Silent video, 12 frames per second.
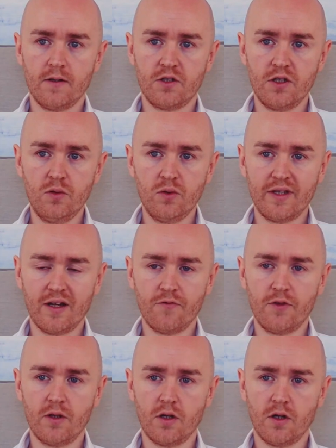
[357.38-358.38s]
deal with that
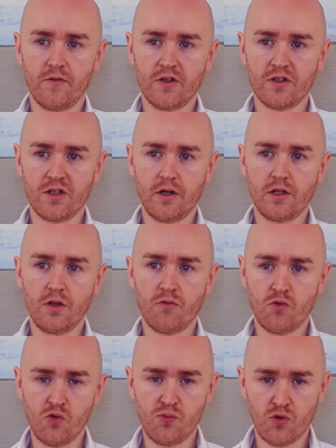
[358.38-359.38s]
feeling of anxiety
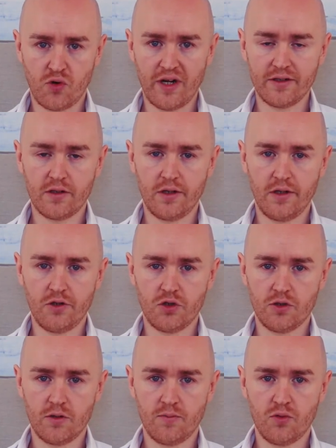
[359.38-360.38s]
through
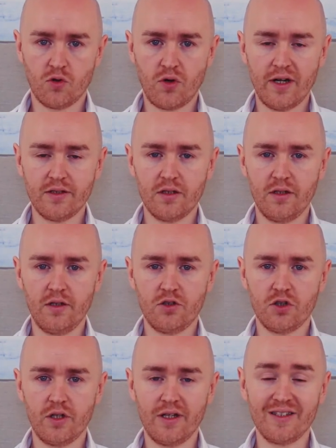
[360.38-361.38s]
procrastination.
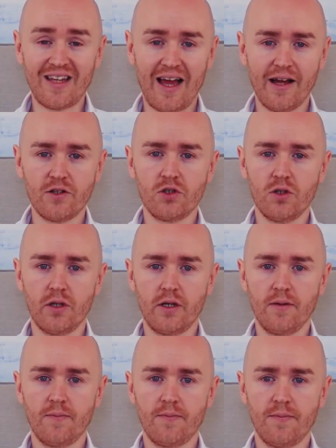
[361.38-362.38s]
Procrastination is actually